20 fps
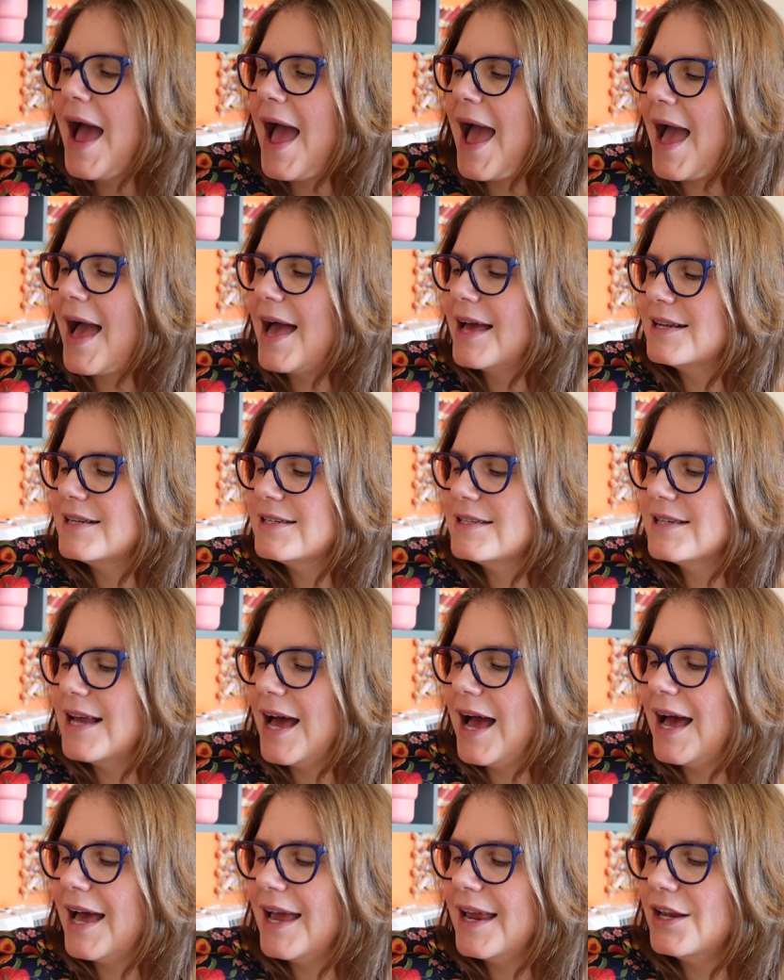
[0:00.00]
and
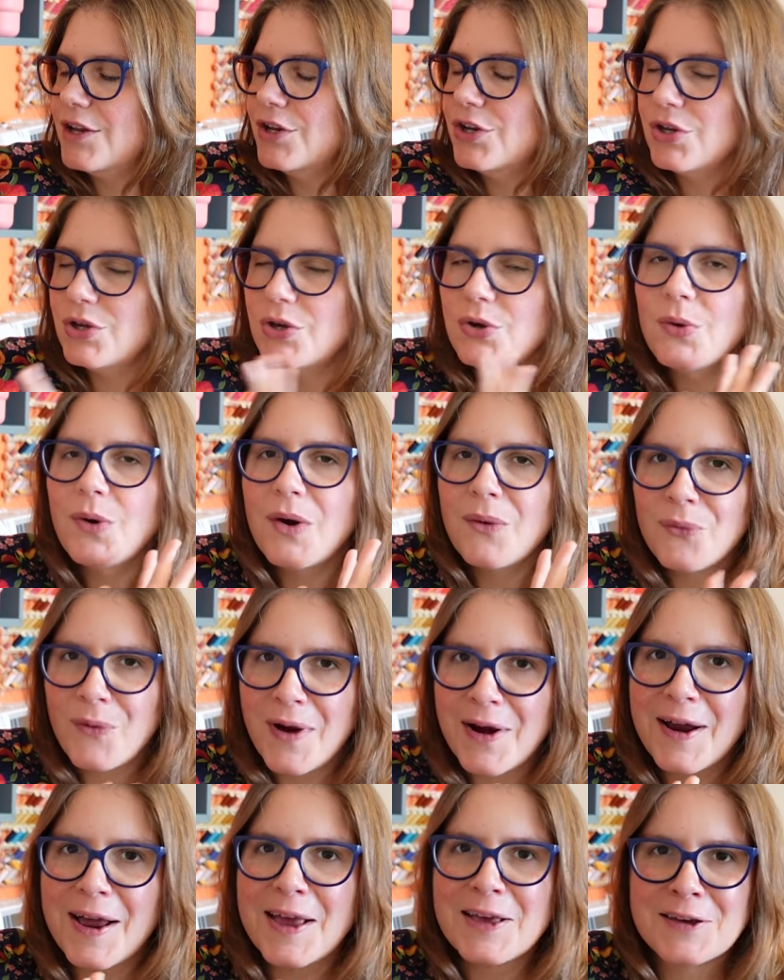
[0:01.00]
I knew
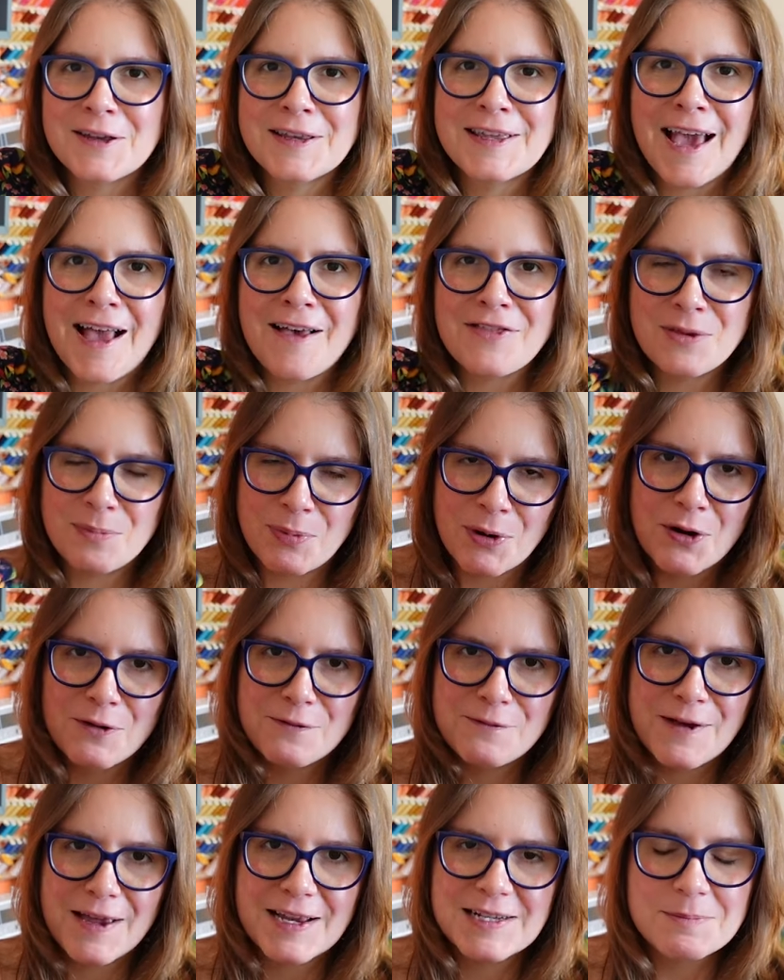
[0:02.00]
where I could get the
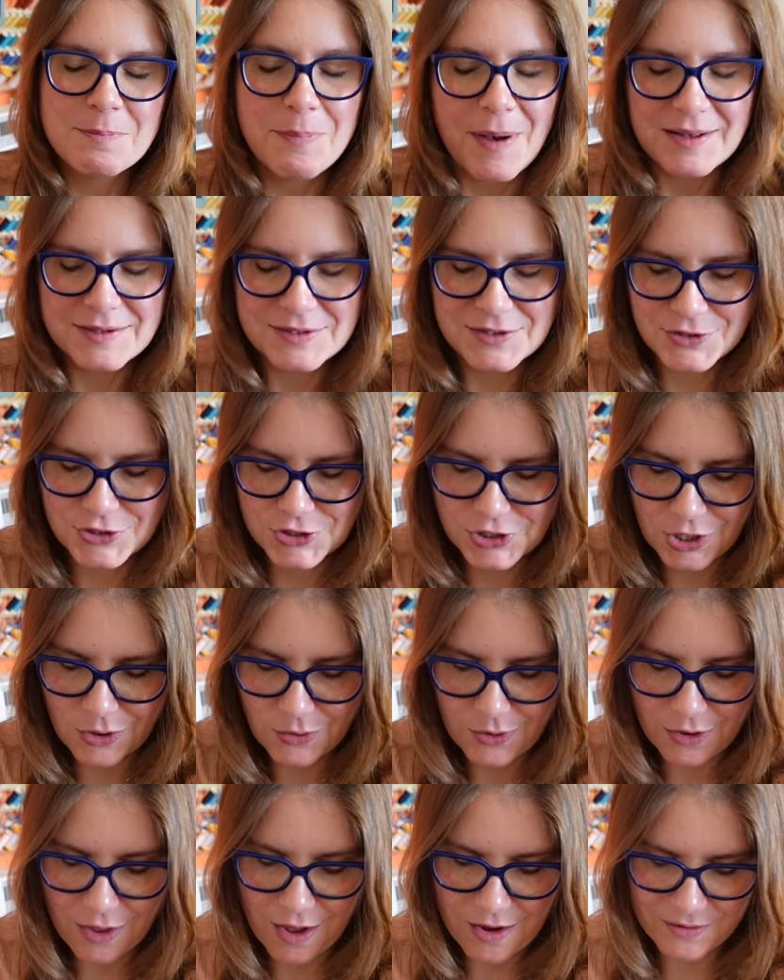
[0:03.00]
perfect buttons to
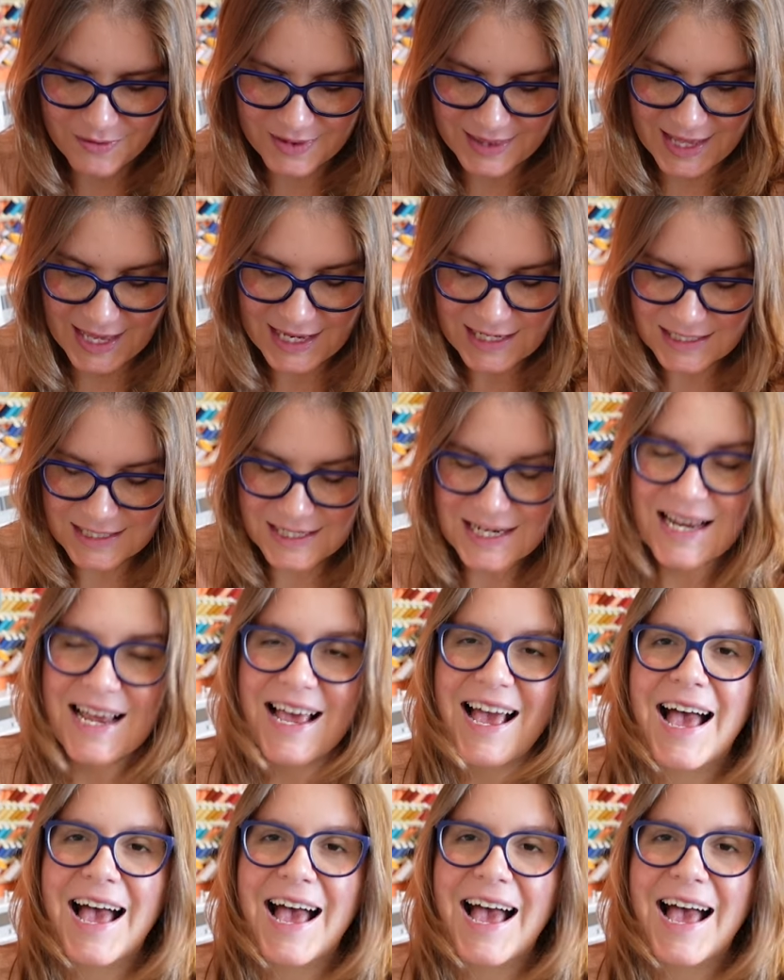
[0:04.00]
go along with it.